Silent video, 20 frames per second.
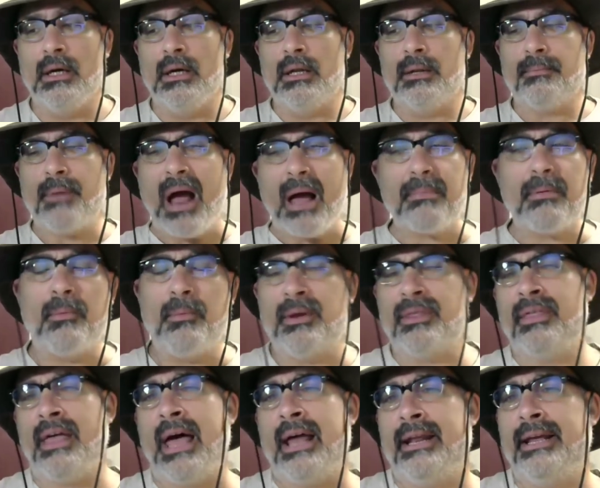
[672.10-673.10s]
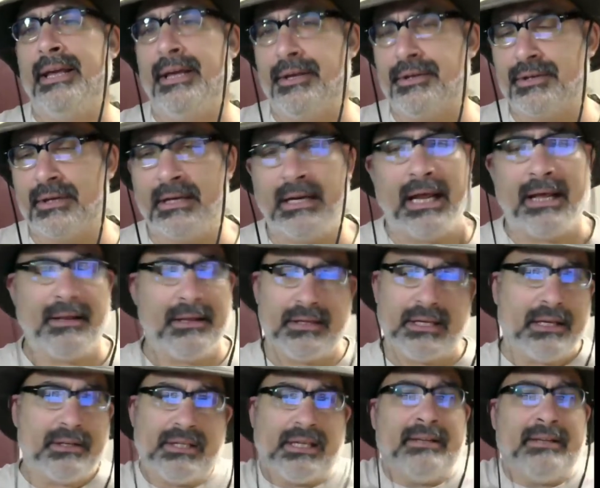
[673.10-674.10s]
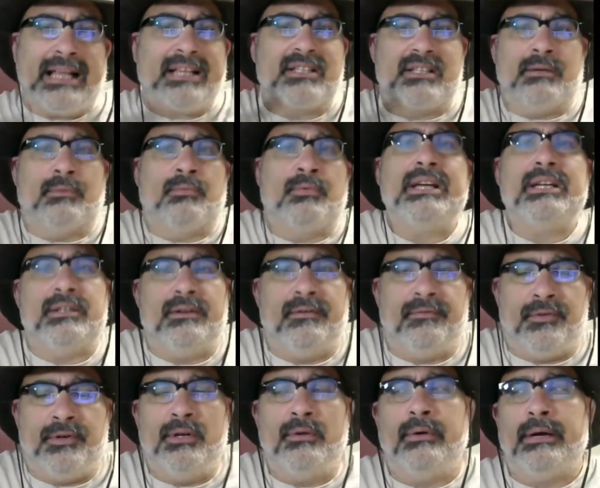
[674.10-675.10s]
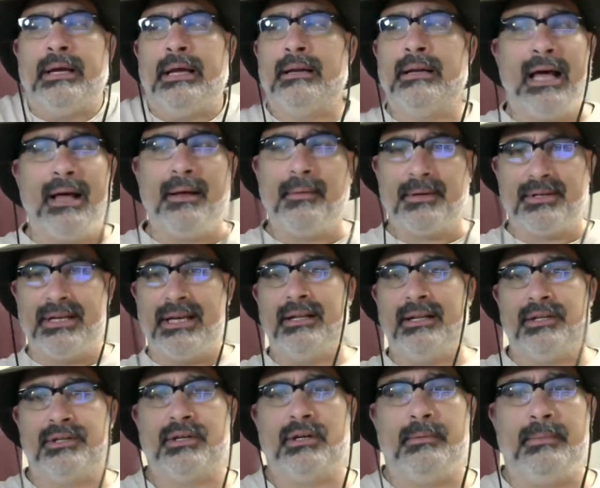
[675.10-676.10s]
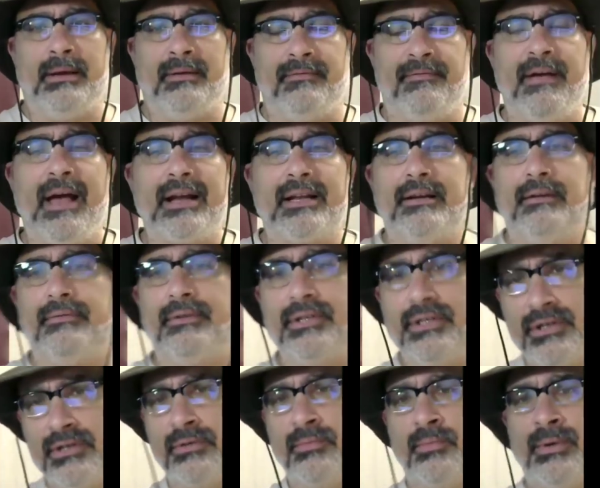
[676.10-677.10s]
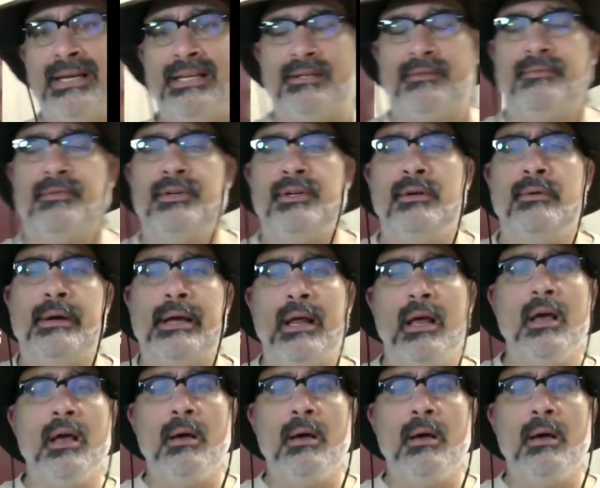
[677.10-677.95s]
problem with that is, and I'd say that's the reason for doing it. Now, I'm not saying it's going to be effective. It's just the reason for doing it.